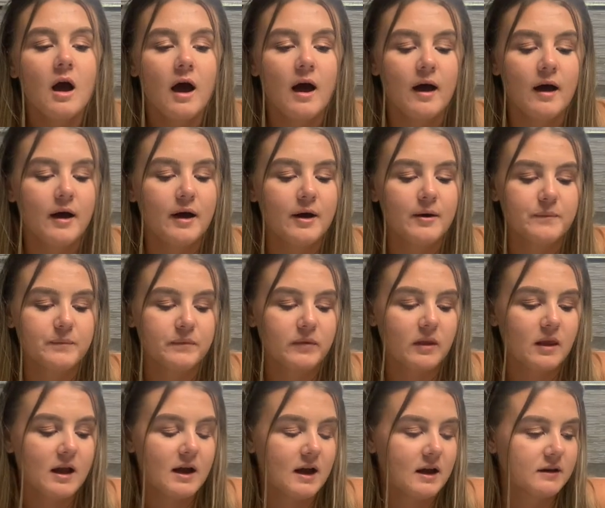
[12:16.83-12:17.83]
and
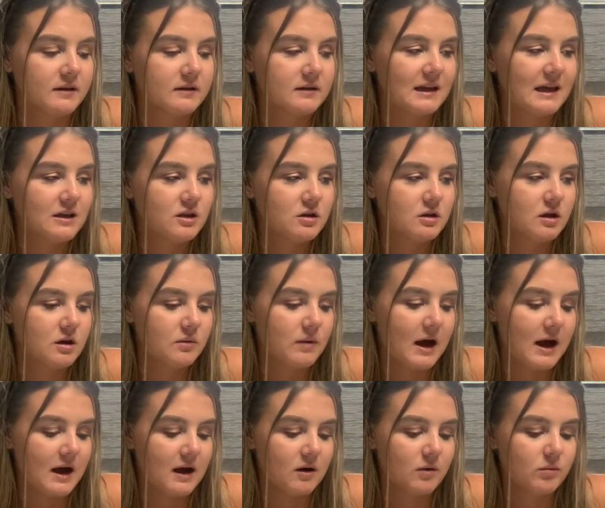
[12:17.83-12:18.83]
let you know
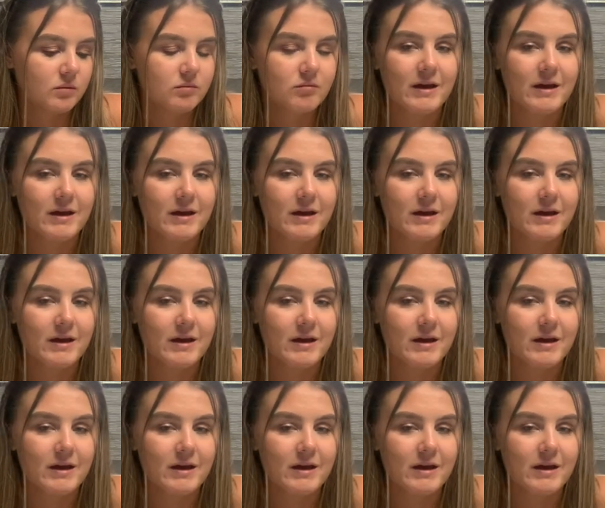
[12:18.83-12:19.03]
how